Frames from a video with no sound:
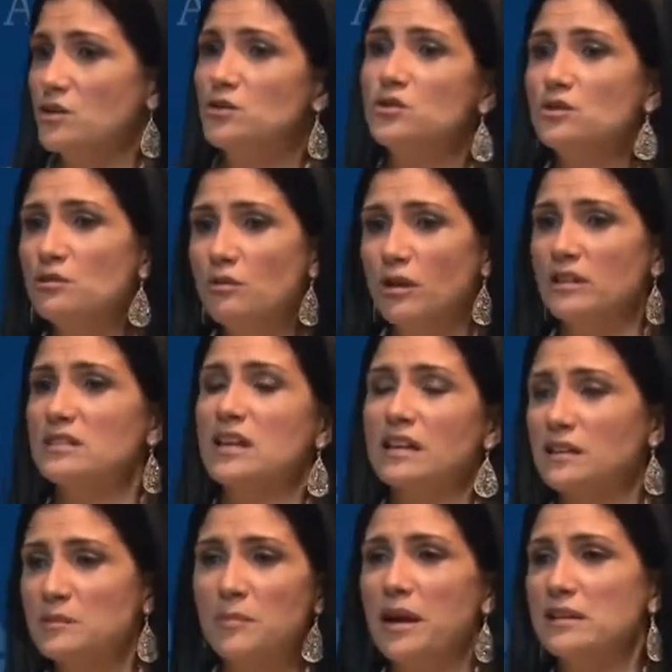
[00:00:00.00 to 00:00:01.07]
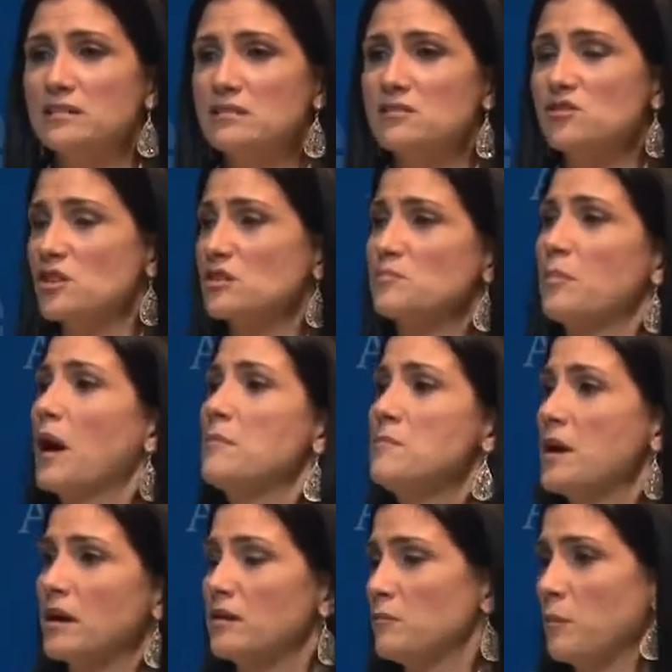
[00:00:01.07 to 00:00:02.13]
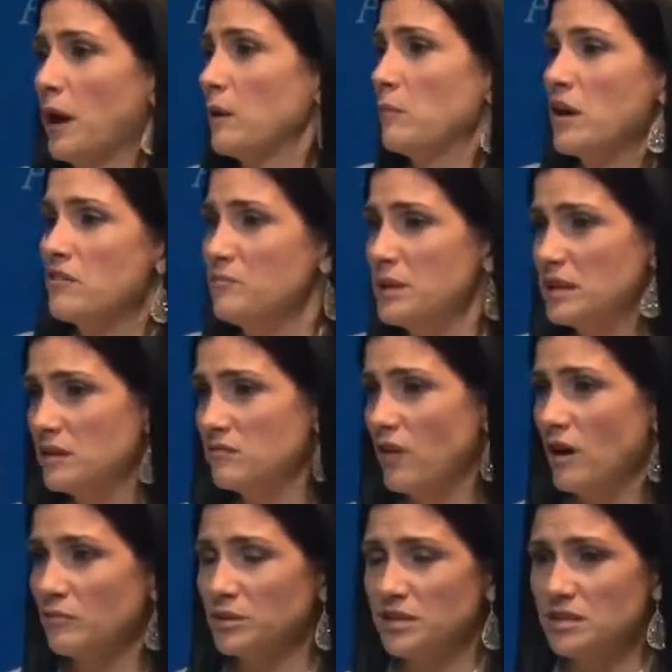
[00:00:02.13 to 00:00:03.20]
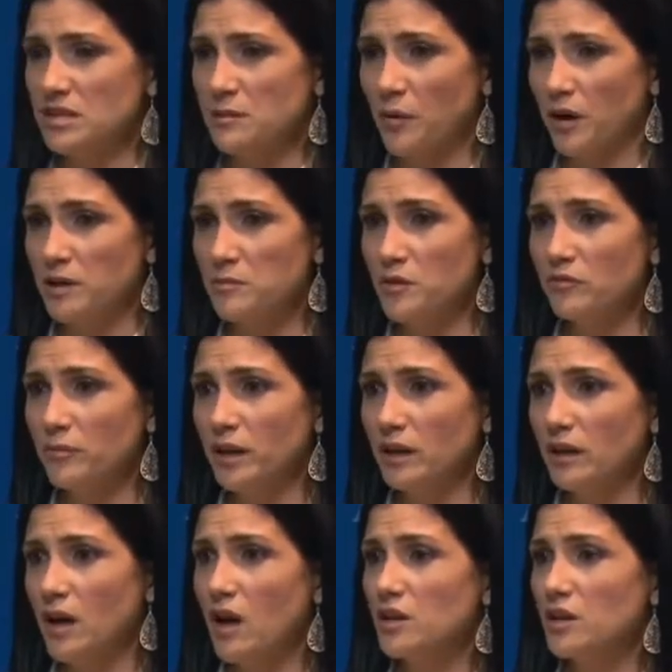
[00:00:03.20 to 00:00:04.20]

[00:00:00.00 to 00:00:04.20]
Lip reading: do on a daily basis just by way of being involved with the Tea Party movement.